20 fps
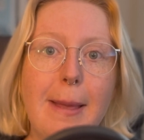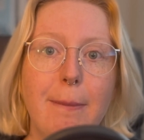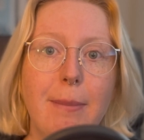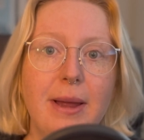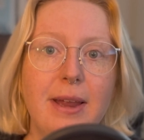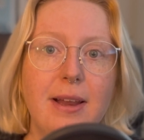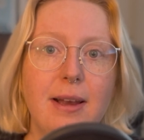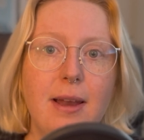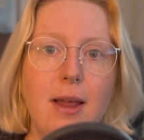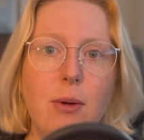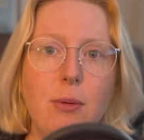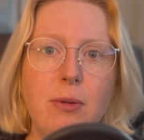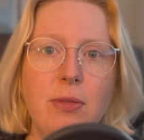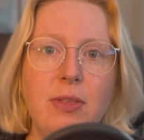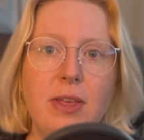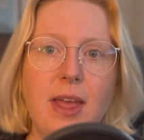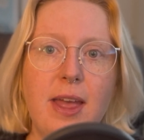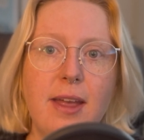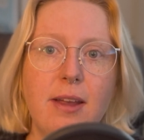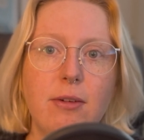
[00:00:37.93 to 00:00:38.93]
by allowing
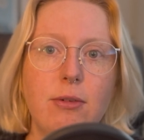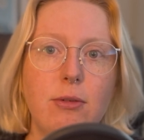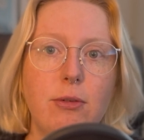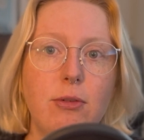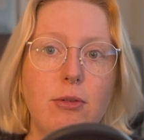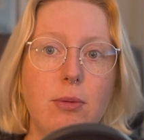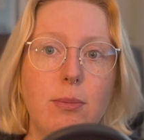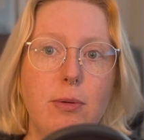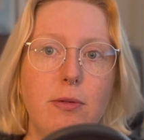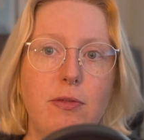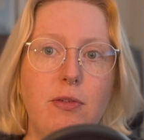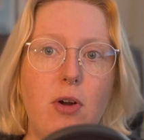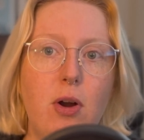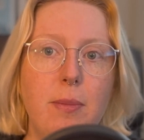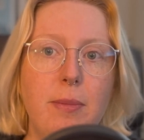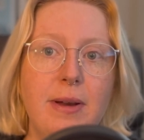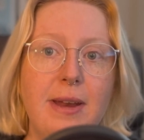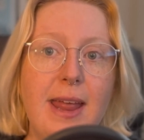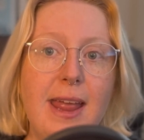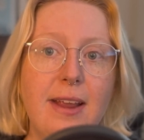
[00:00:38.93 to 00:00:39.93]
the hackers to
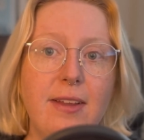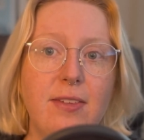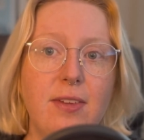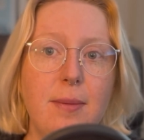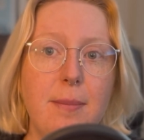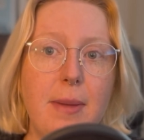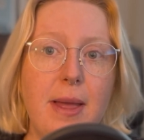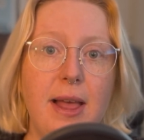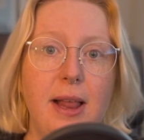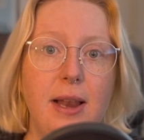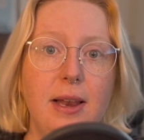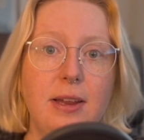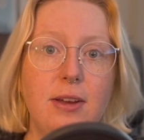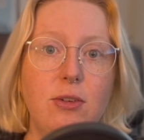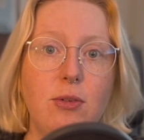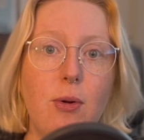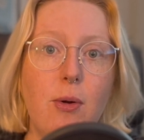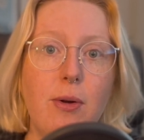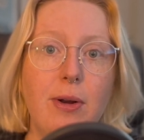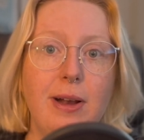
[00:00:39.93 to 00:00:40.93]
perform an XML
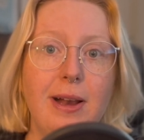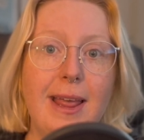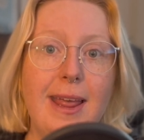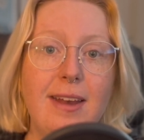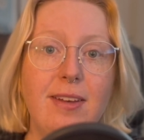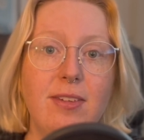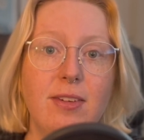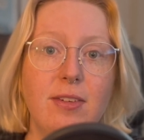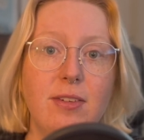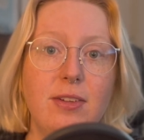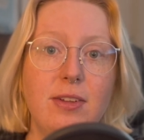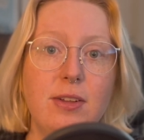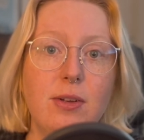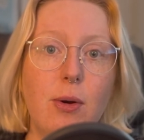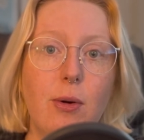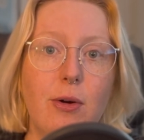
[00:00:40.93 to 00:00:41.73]
eternal entity,